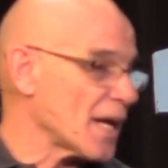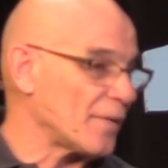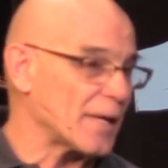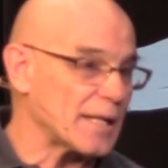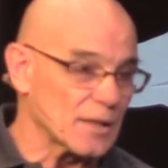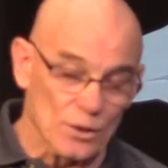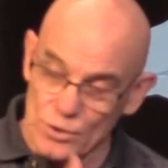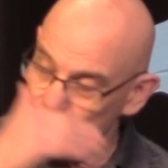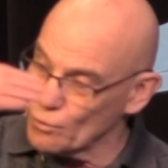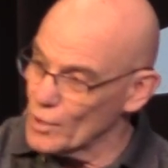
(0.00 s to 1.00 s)
I write a
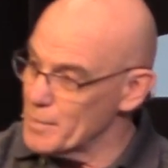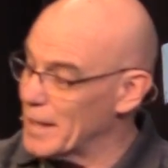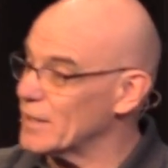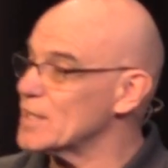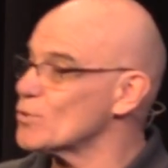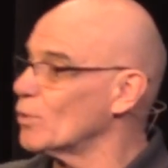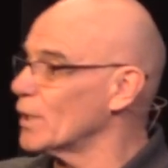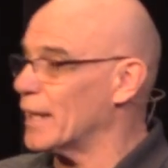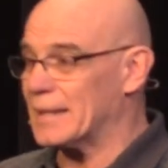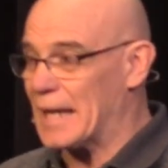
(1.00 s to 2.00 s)
little story about each
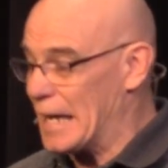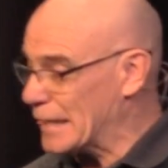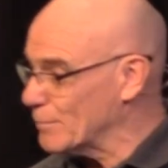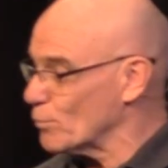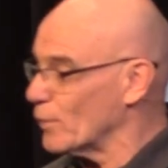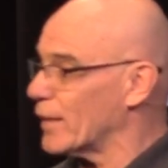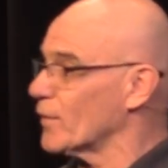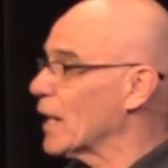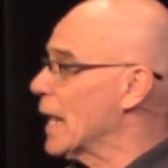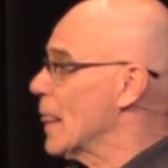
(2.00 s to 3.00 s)
one. I, I keep
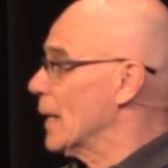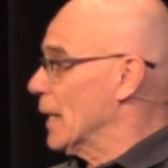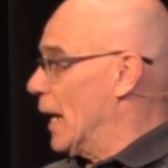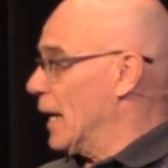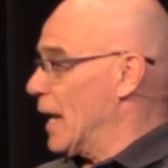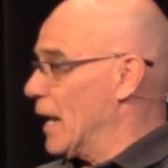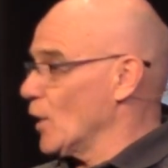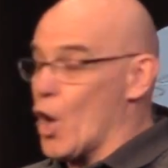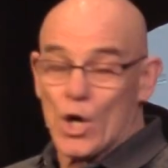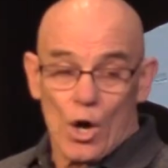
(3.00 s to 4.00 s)
record. I, I,
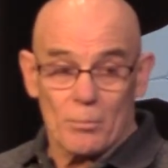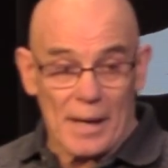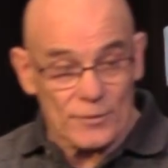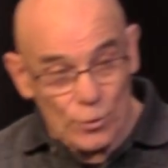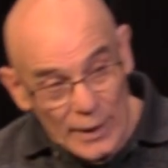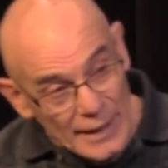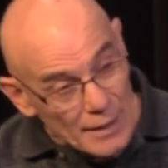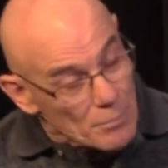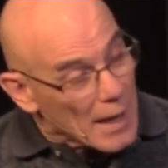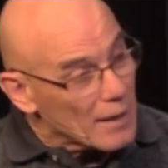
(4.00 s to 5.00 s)
log all my
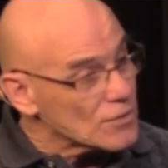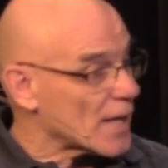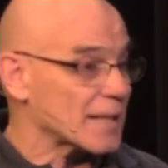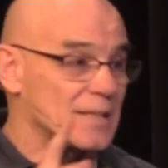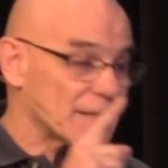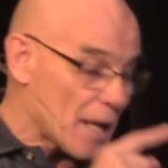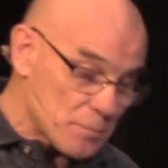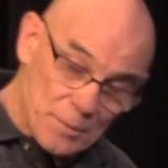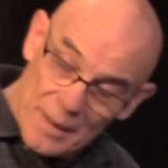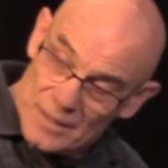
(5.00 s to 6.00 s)
training miles. I can tell you how
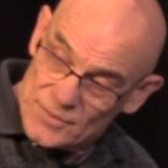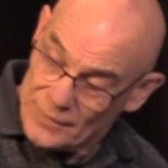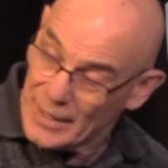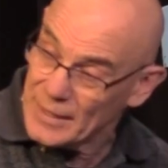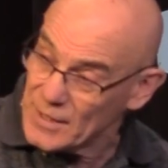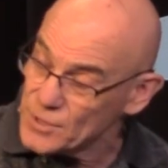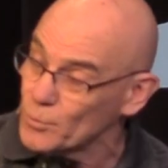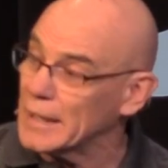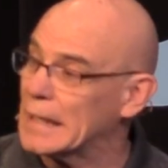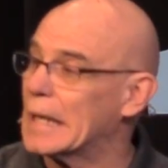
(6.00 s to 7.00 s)
many miles I ran this
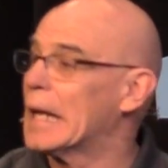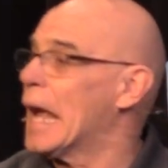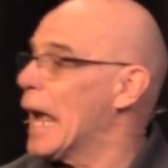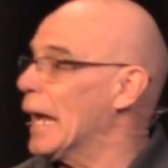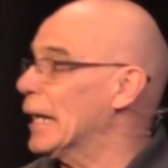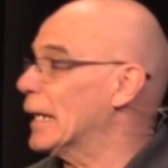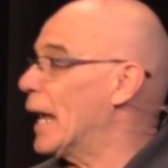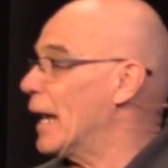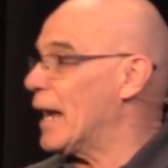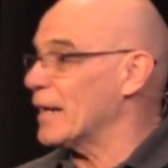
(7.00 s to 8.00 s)
week, and
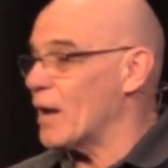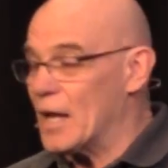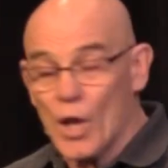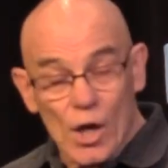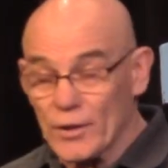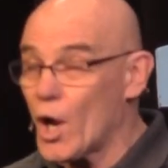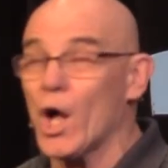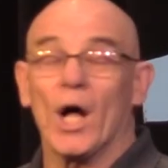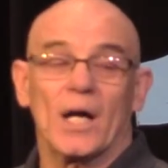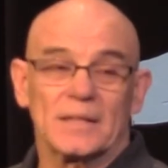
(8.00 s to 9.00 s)
I, I, I log it
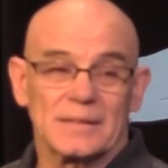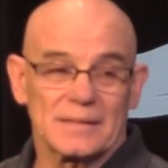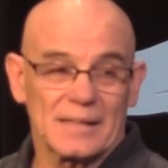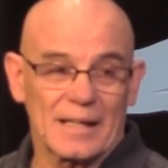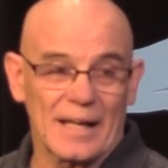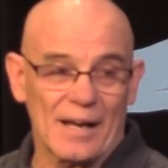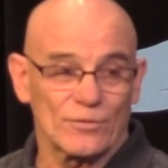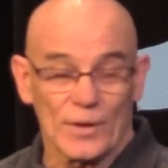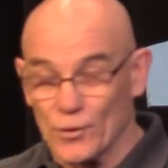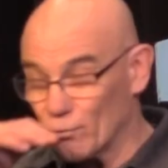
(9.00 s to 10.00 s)
all. And
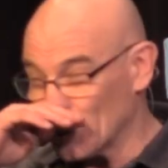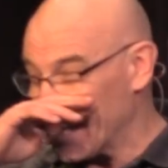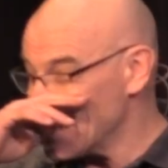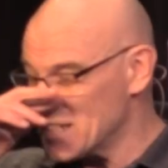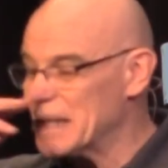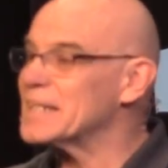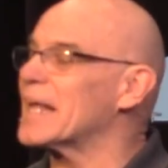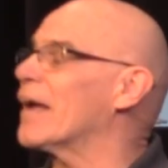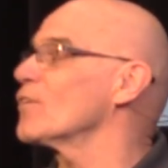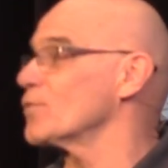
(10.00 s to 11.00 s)
I've run over
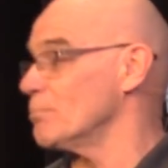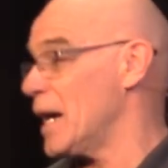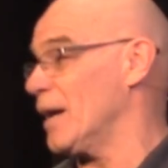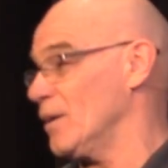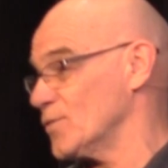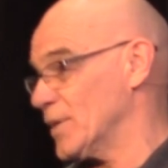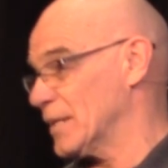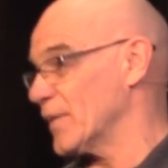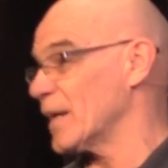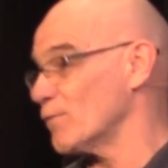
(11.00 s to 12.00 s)
18,000 miles
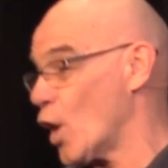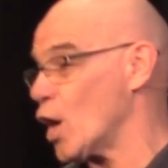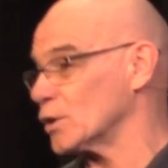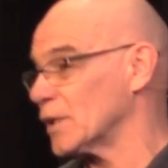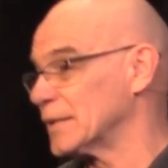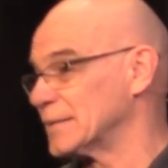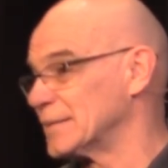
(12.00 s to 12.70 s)
that I've logged.